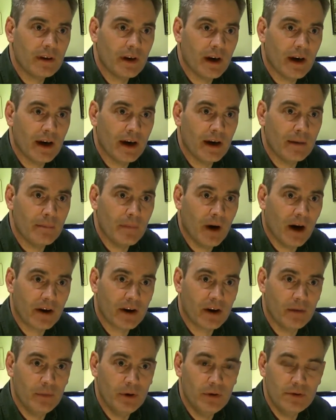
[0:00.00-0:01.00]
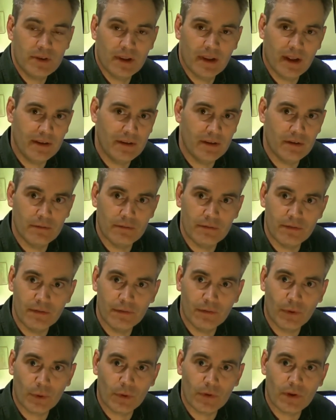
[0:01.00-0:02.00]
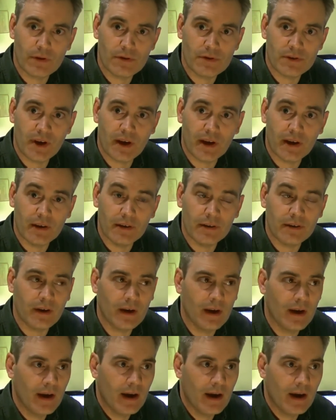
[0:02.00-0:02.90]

I commute to London for 4 of those days,